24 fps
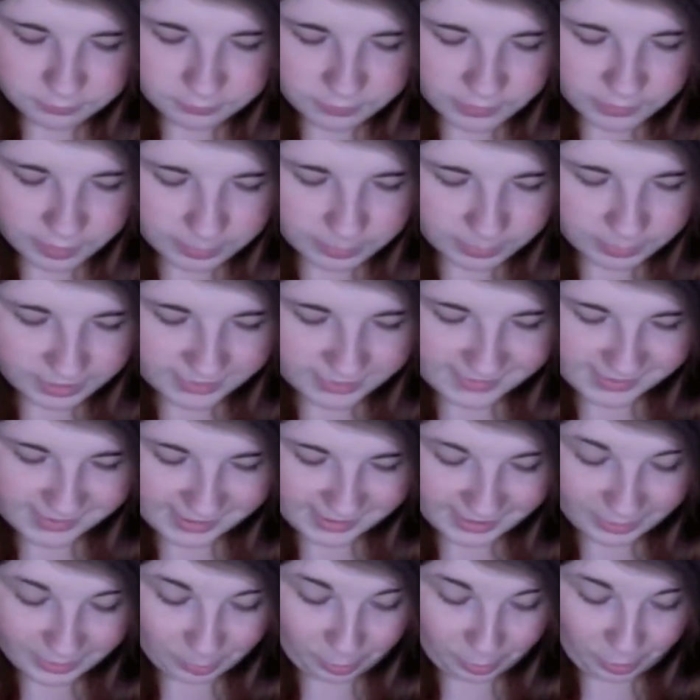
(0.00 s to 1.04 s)
But I did
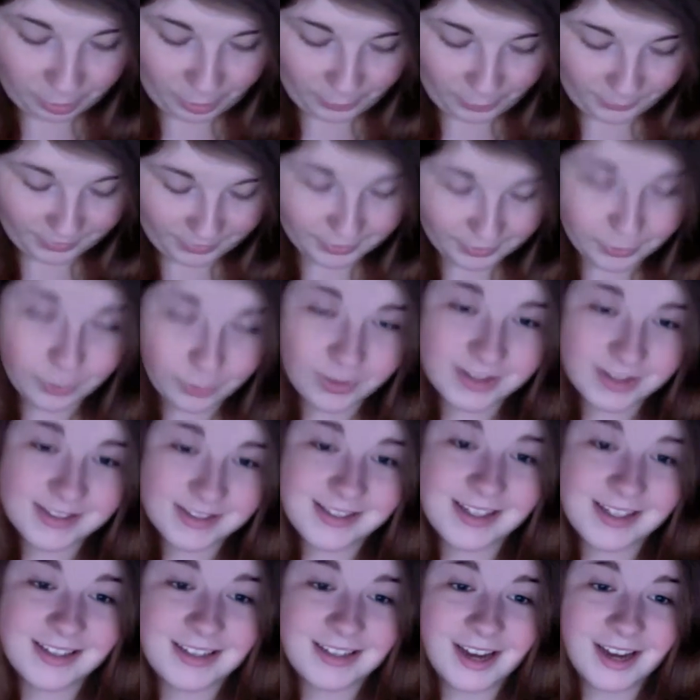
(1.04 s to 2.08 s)
like the part with Quinn and
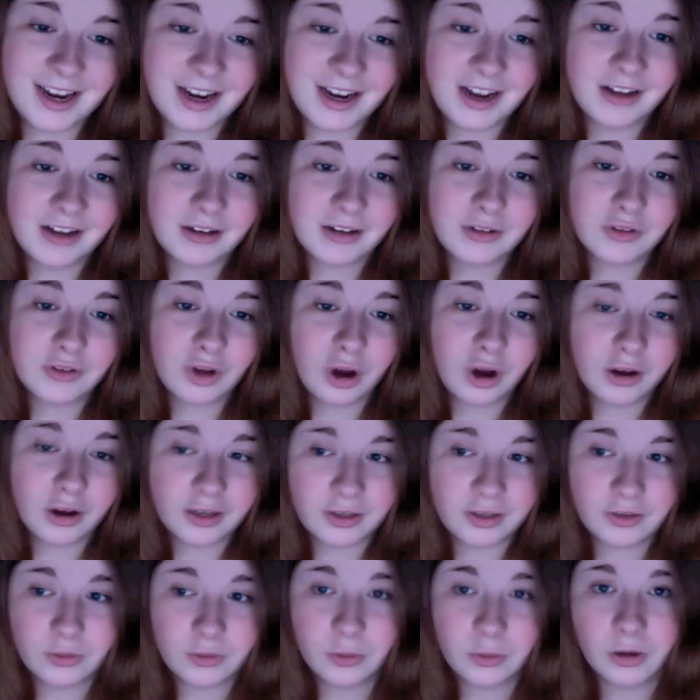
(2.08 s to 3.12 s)
Santana talking
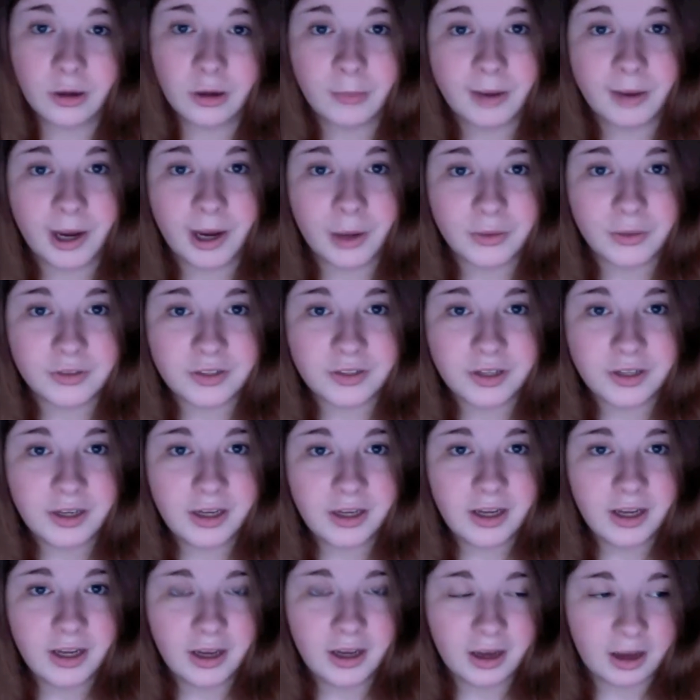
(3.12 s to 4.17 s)
to her about
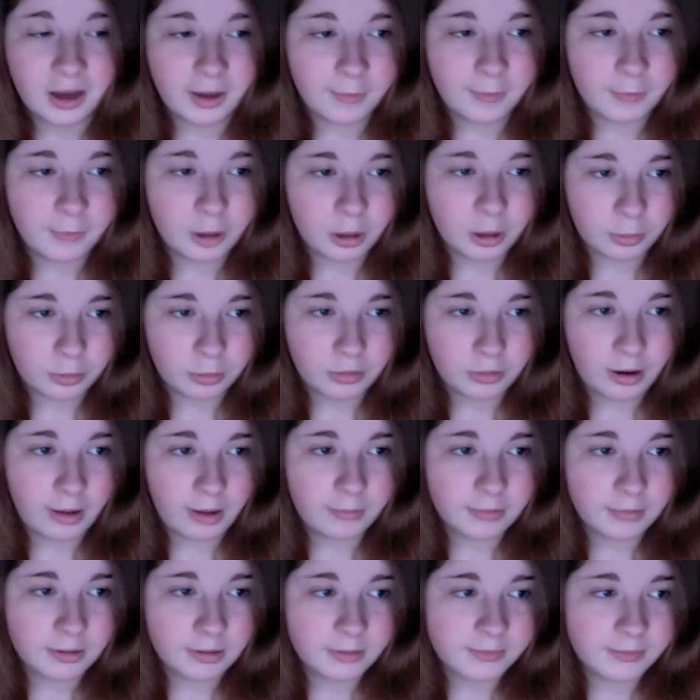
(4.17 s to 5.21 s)
her
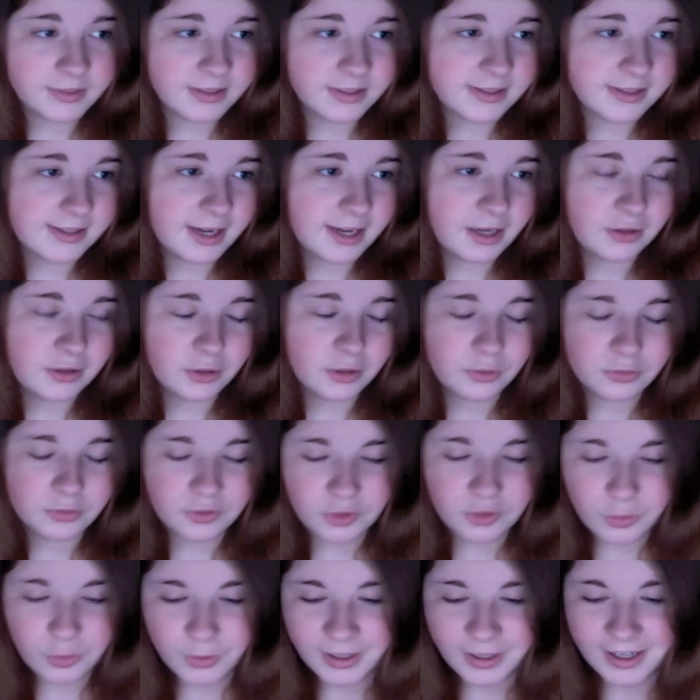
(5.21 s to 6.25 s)
problems and saying don't
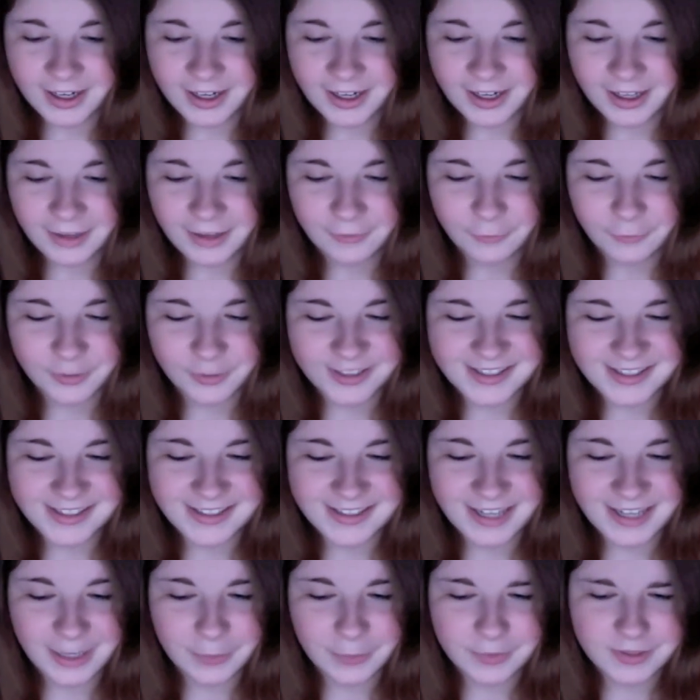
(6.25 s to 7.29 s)
do it. And I love when
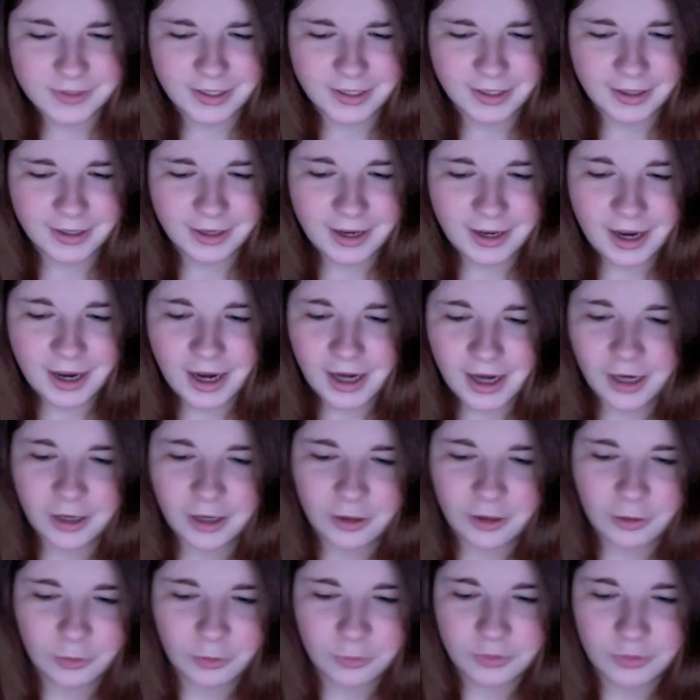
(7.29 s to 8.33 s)
Santana was like, you
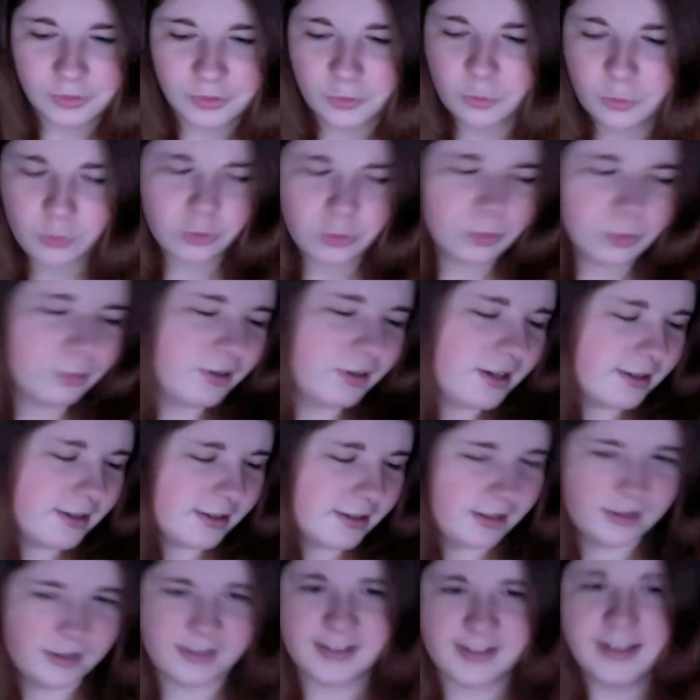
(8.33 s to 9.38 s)
know, the cool breeze
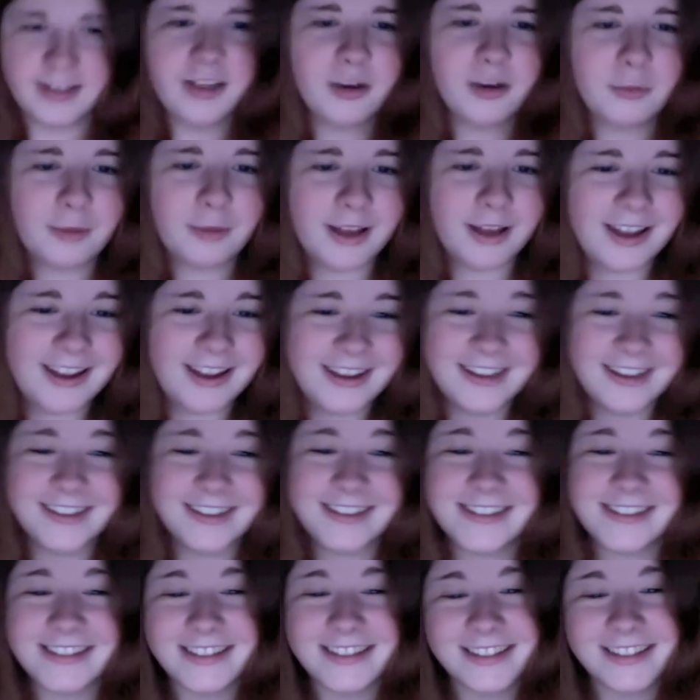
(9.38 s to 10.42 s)
on her skeeter
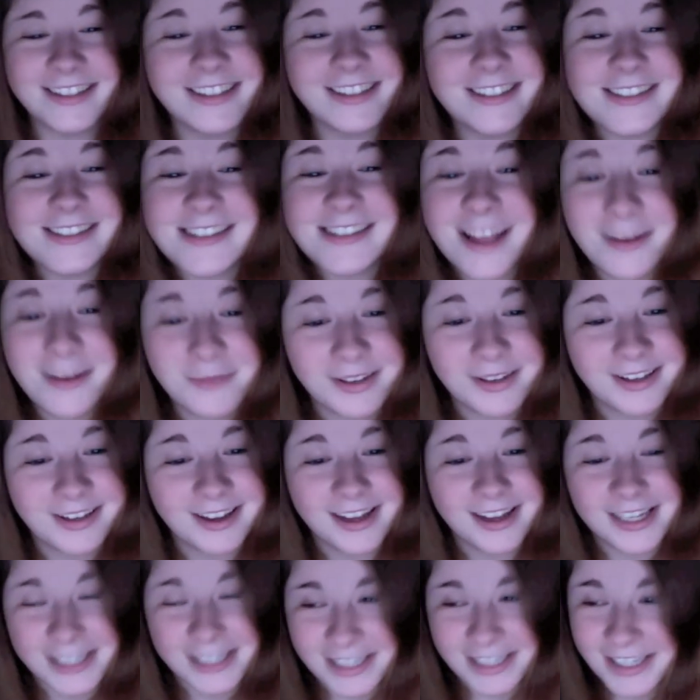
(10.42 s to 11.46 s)
bikes. Just let me
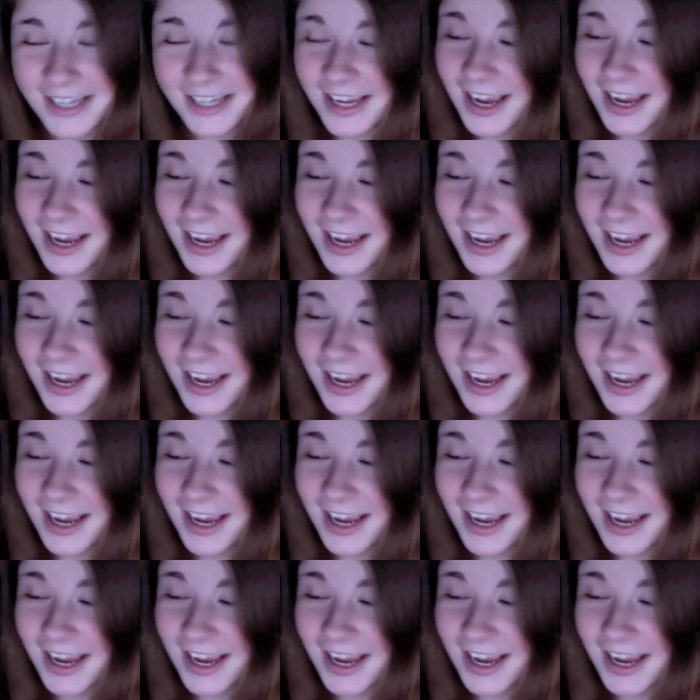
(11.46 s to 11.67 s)
that in.